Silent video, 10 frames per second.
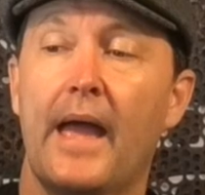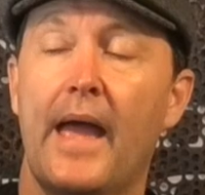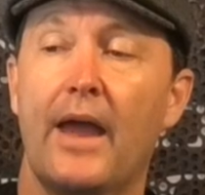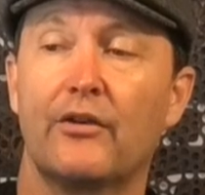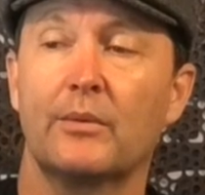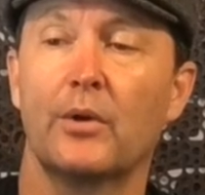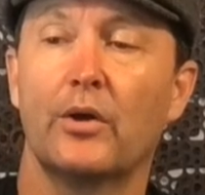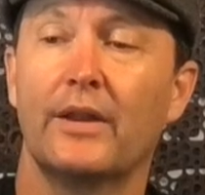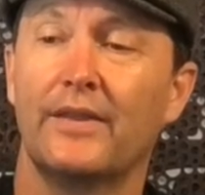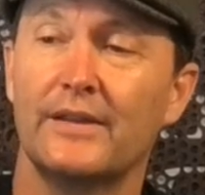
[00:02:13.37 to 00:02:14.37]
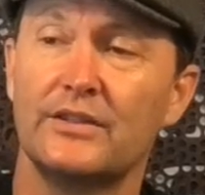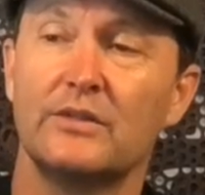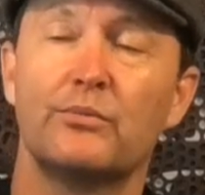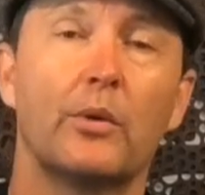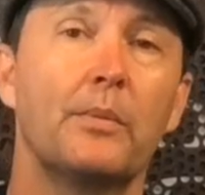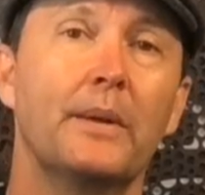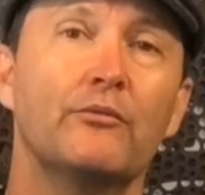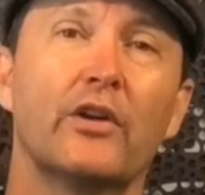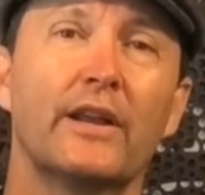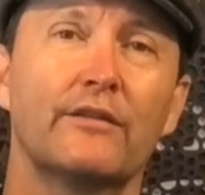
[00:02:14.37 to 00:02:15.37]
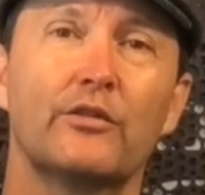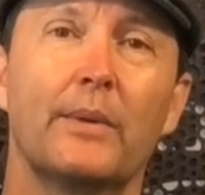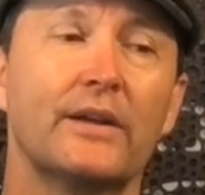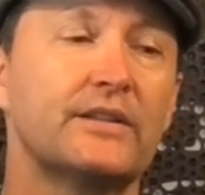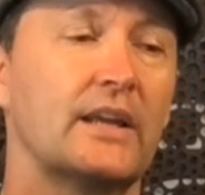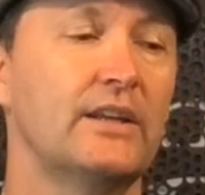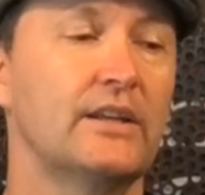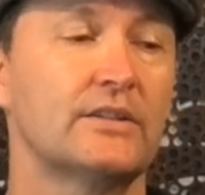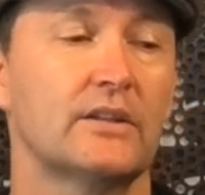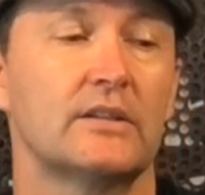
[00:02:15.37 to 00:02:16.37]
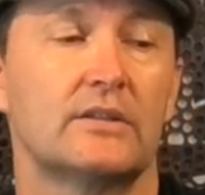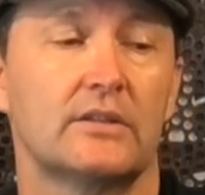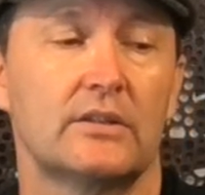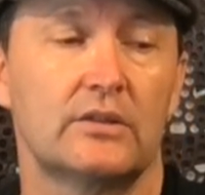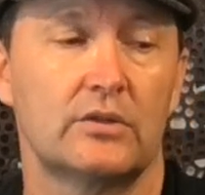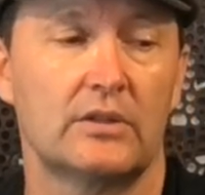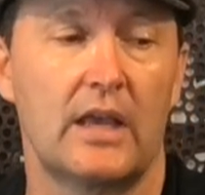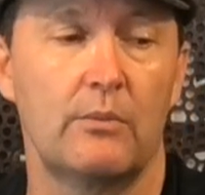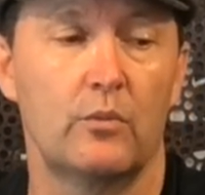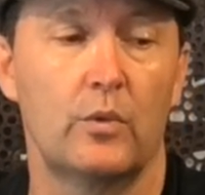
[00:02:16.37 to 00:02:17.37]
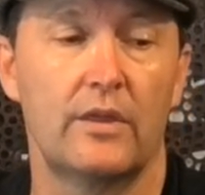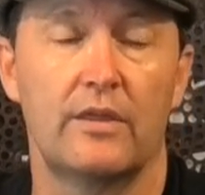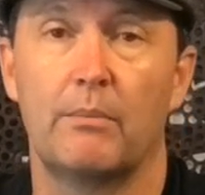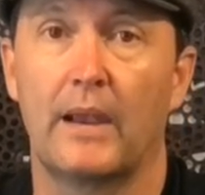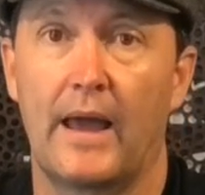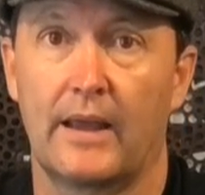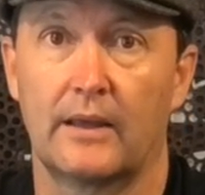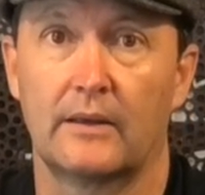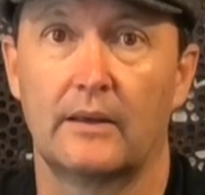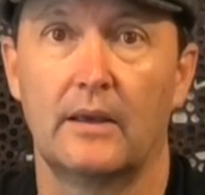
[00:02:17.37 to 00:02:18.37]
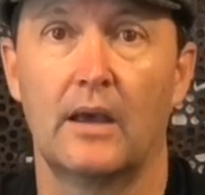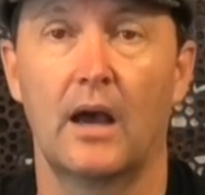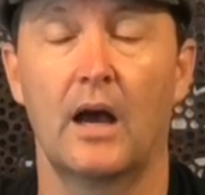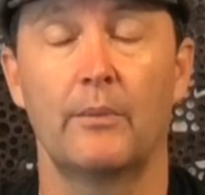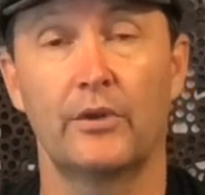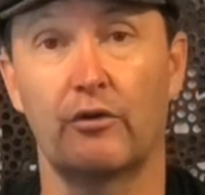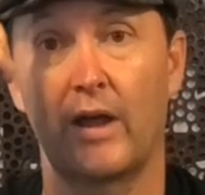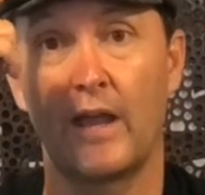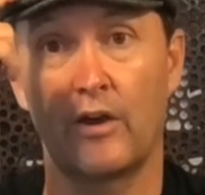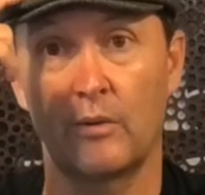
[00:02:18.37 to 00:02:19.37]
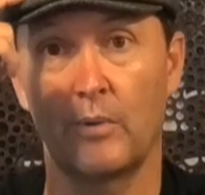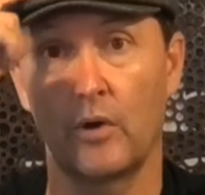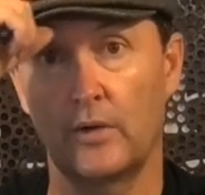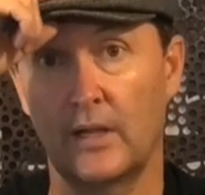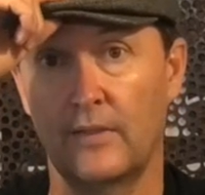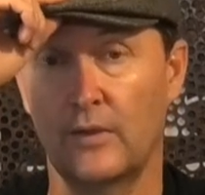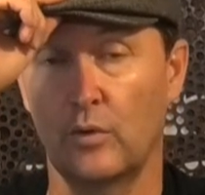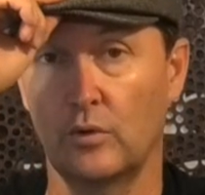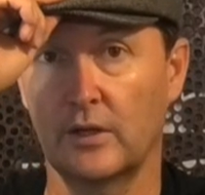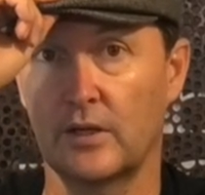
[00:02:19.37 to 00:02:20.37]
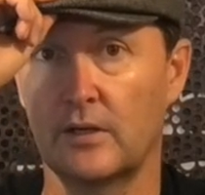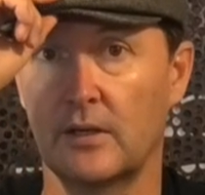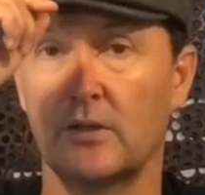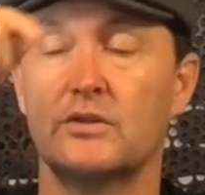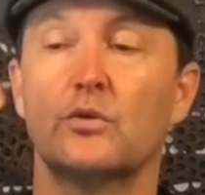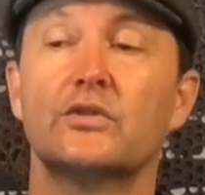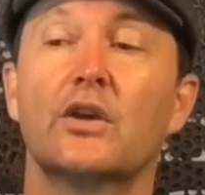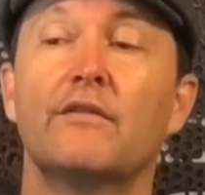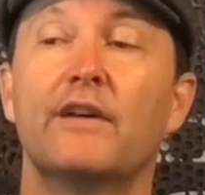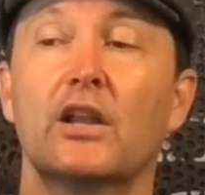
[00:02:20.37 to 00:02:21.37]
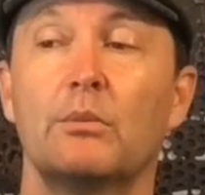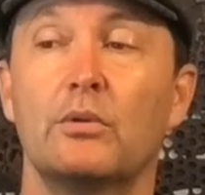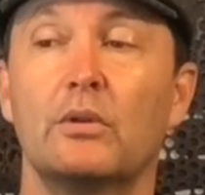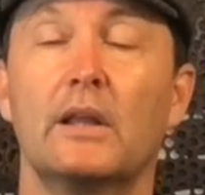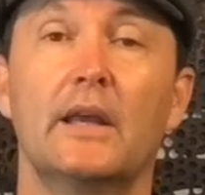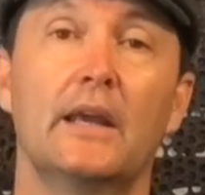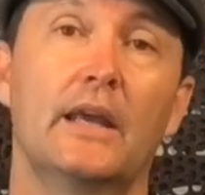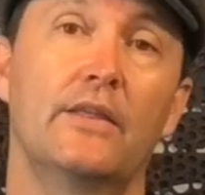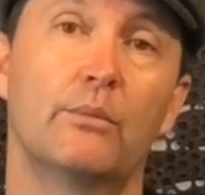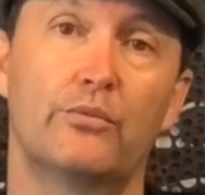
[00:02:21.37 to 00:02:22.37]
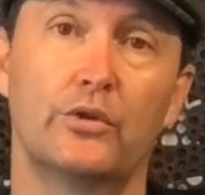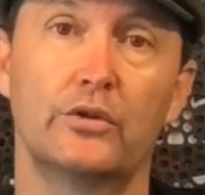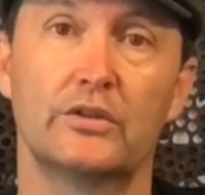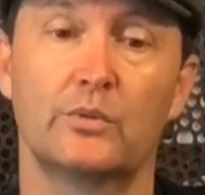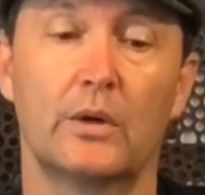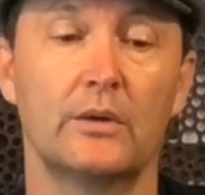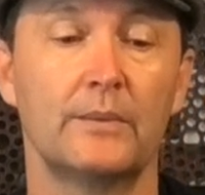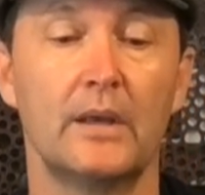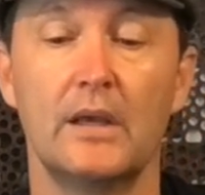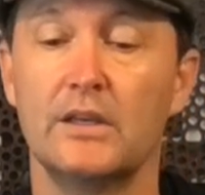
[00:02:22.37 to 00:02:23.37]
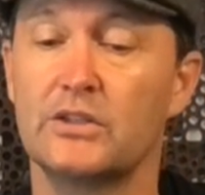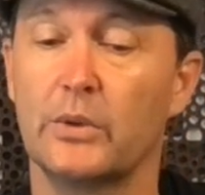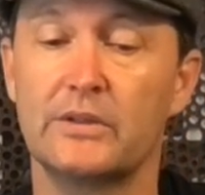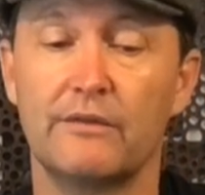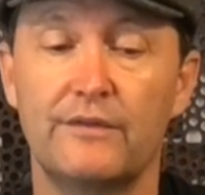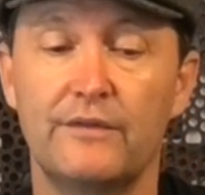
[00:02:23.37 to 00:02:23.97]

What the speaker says: herringbone, and this has probably been running for about 10 years. Same with the black. The grey herringbone in the Hooligan is also available in the Brood as well. So it's